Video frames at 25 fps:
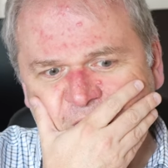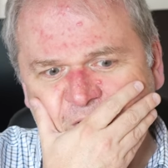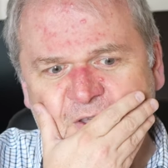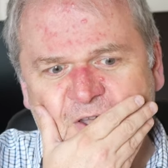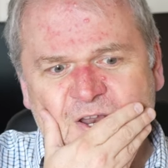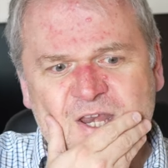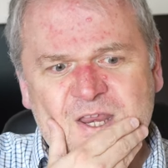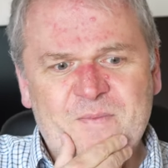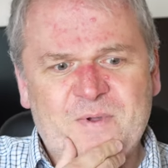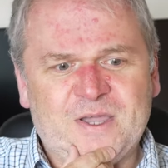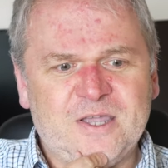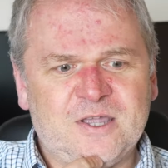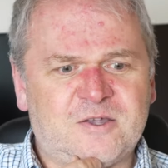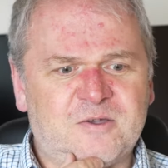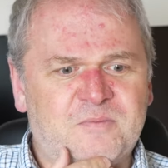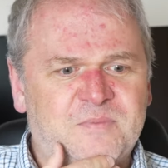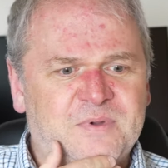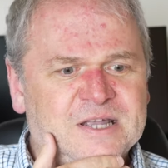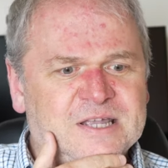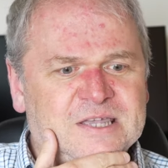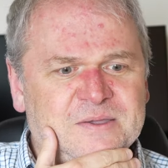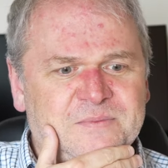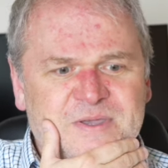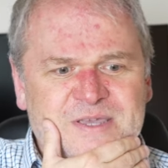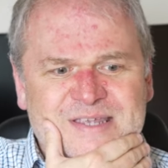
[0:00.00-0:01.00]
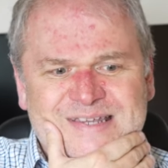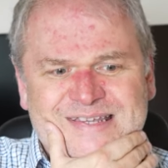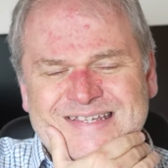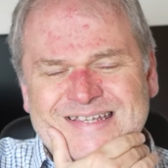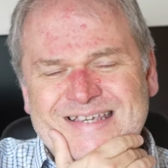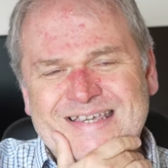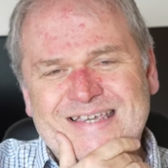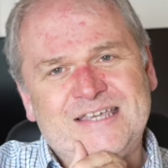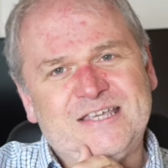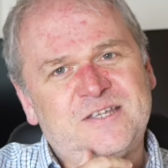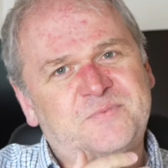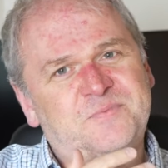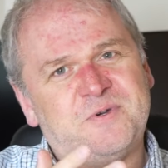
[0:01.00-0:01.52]
And you might come back at me and
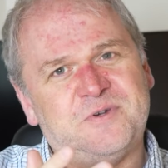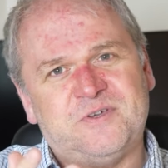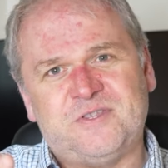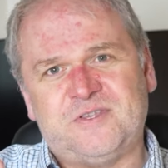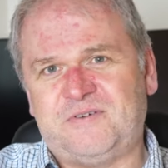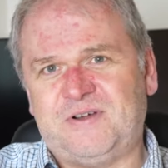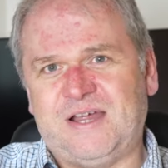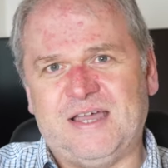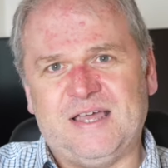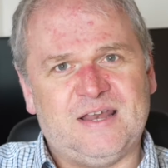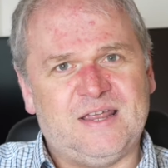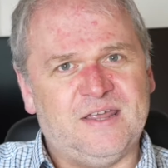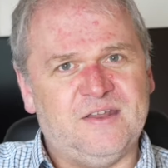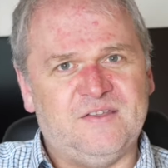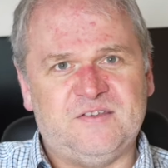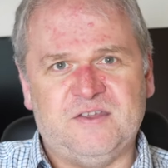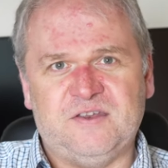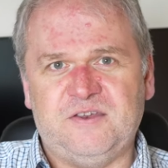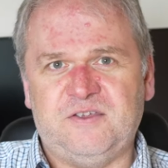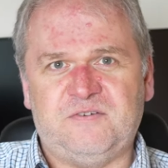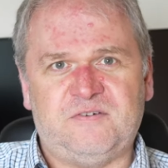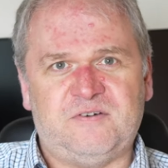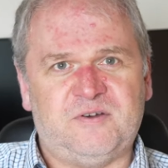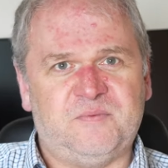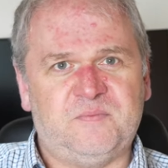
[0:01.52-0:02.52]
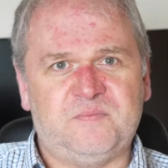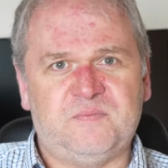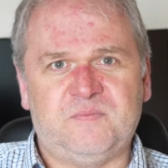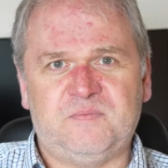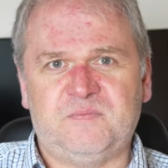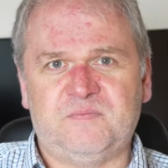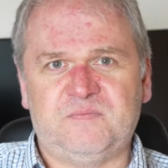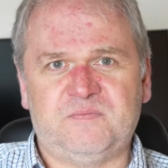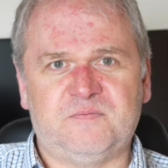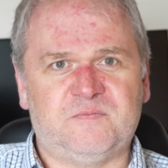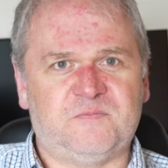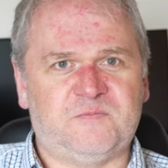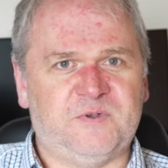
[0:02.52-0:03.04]
say, yes, but other airlines in Europe
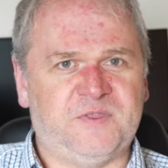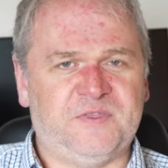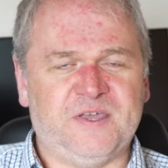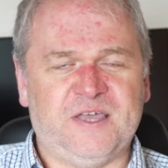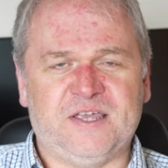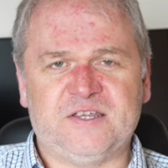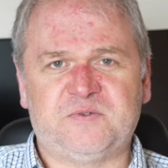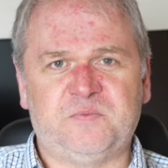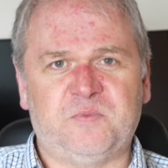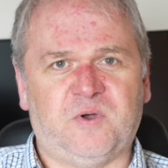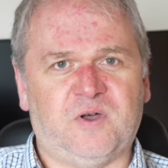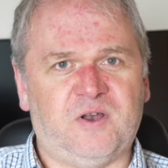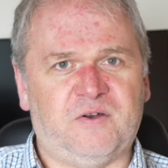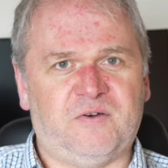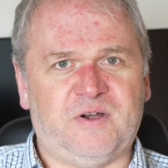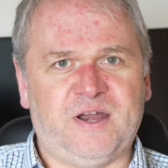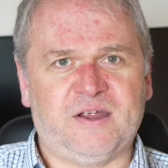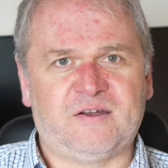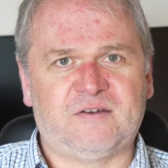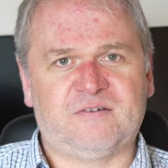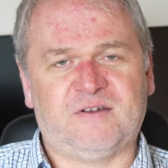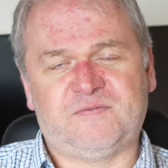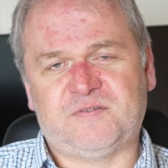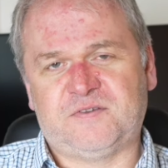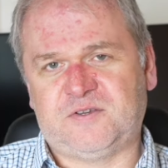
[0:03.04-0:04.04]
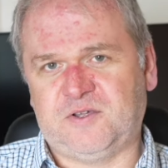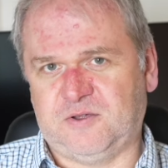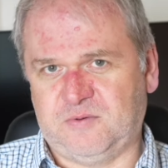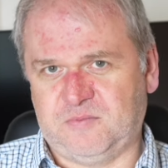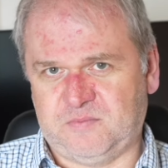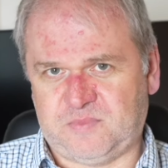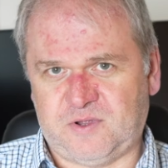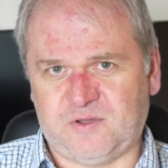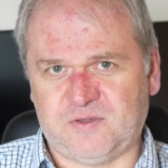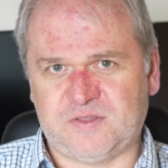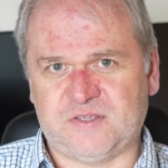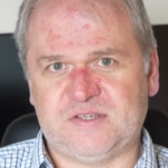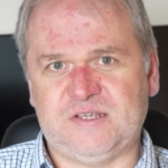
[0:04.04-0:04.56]
with their smaller aircraft
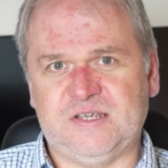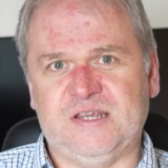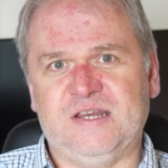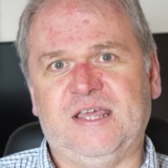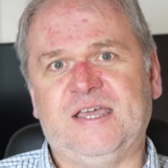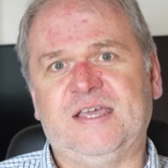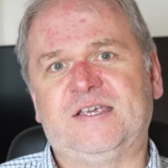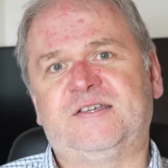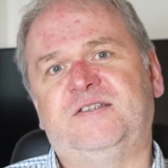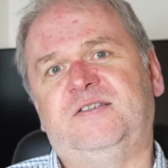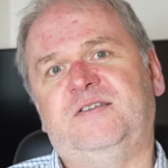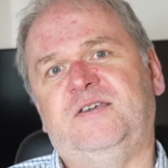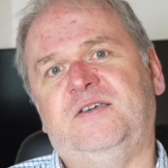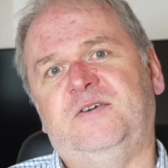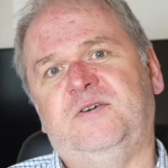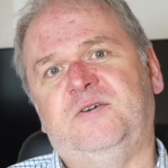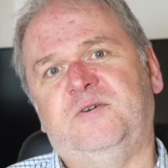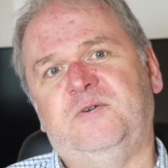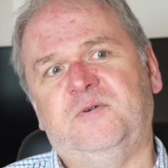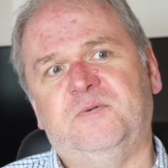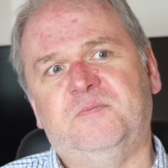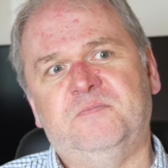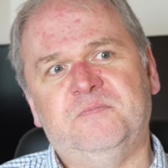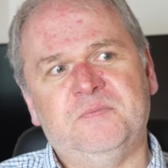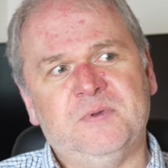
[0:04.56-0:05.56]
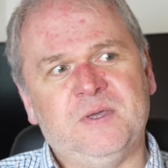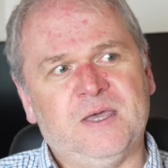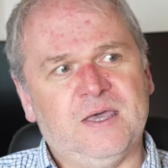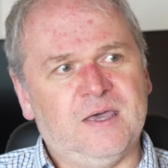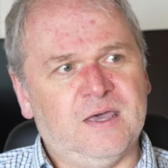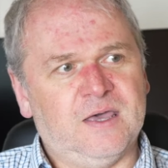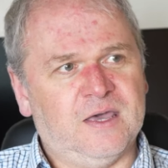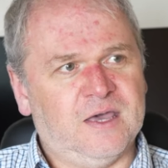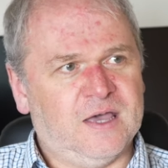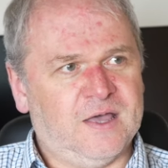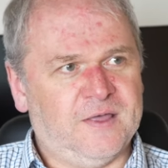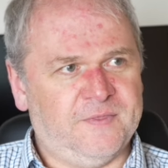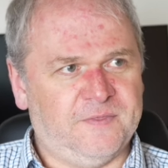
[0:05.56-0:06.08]
don't block the seat next to you
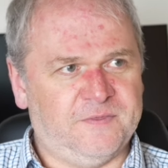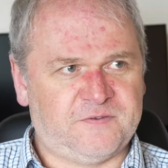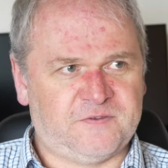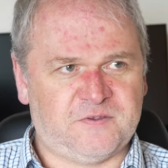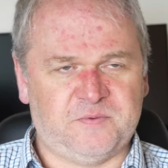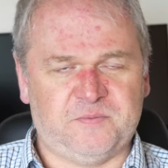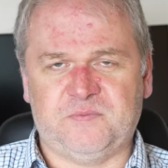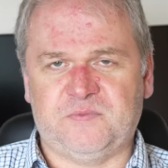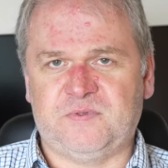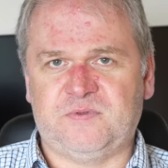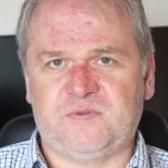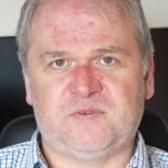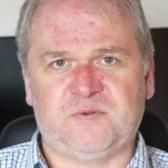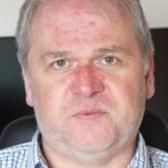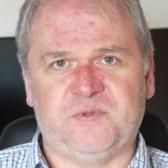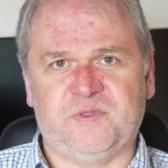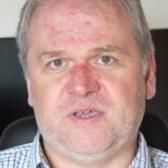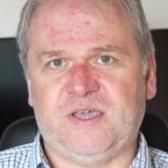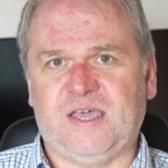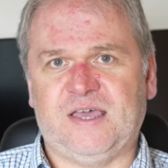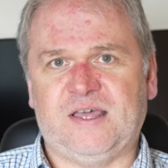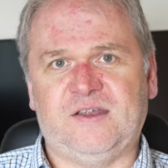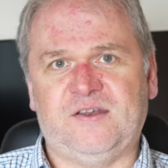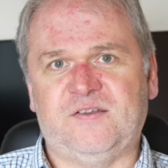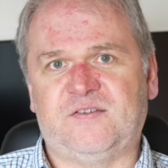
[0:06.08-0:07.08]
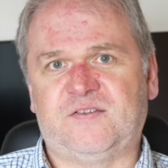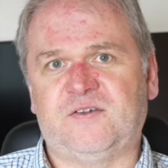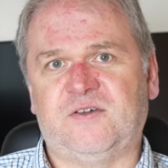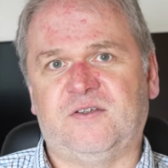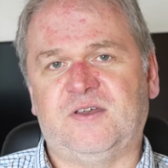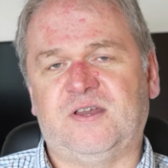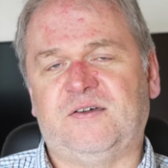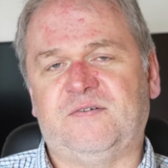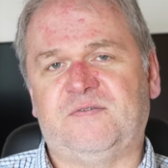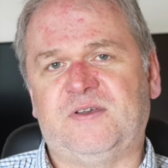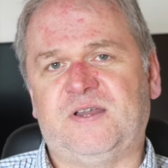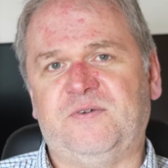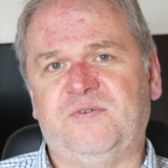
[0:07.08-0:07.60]
and some, some of the airlines don't
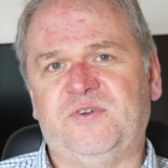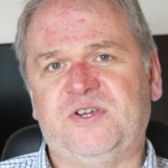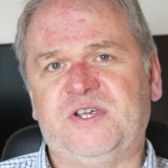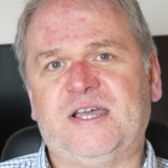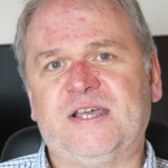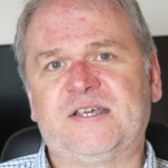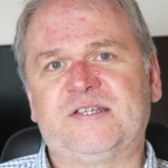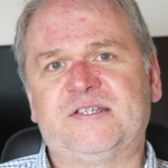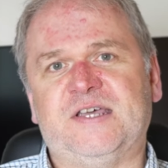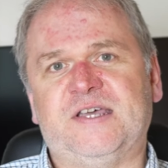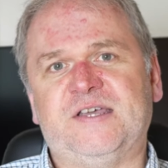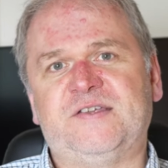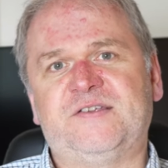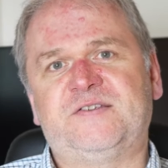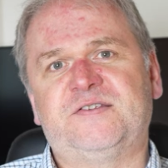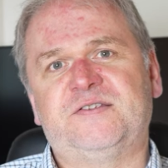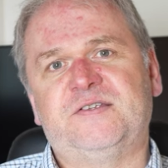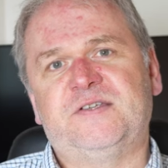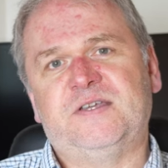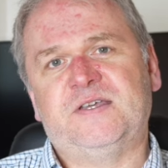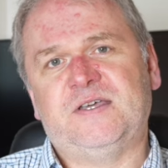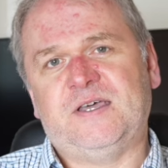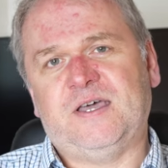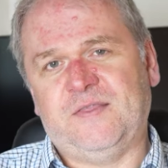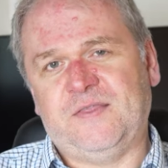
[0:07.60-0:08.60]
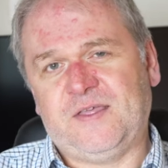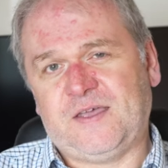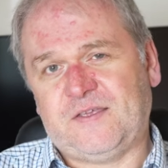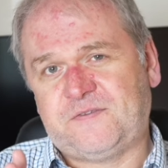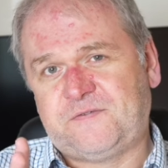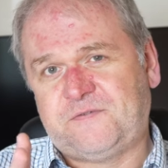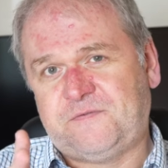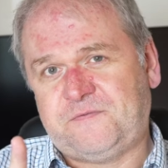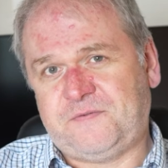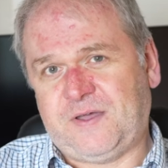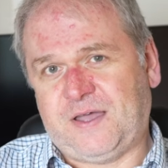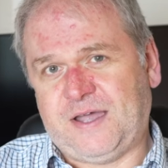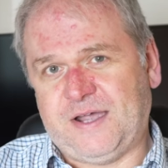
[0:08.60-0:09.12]
have lounge access. And
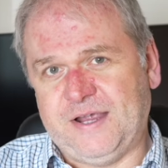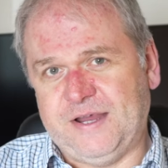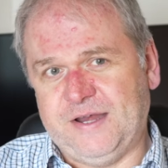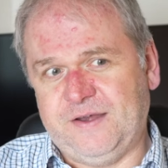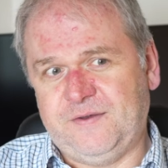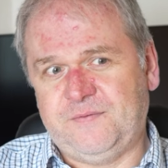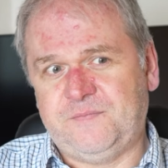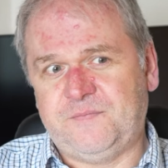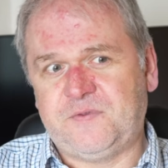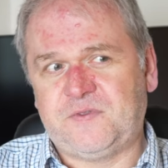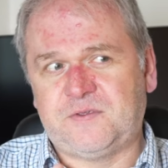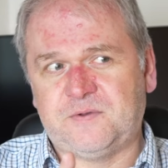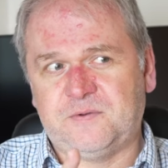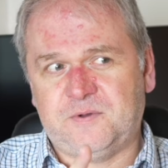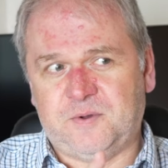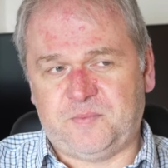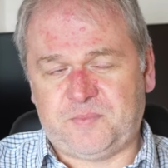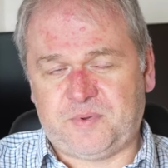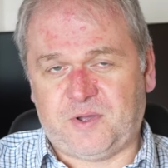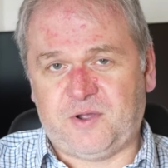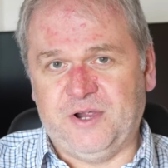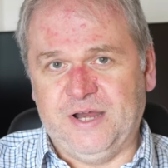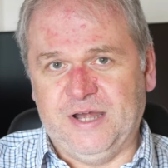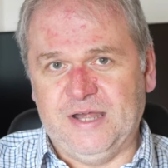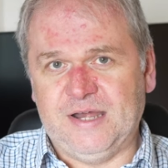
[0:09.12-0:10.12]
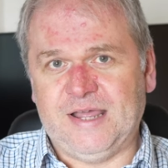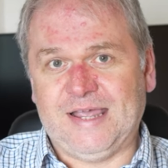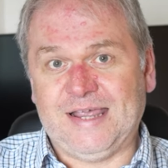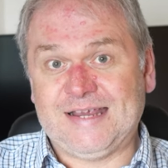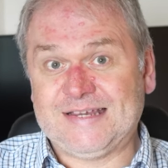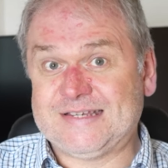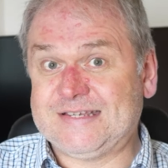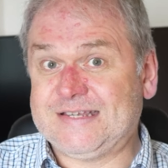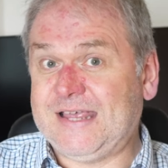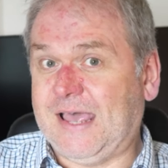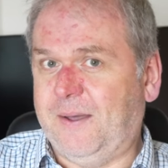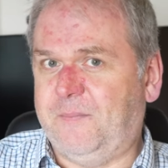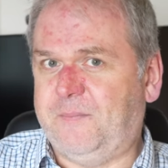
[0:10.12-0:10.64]
that's fine to a point,
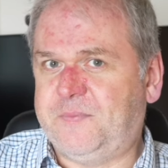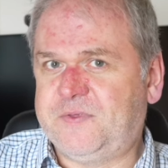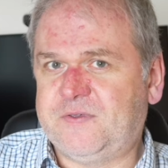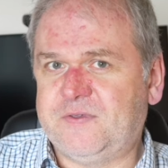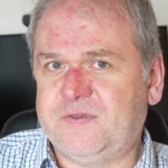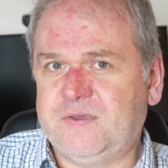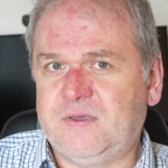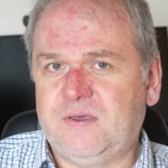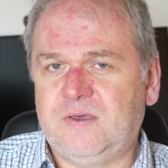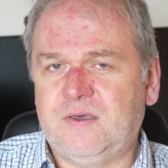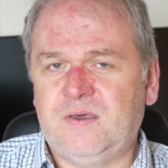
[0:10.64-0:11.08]
except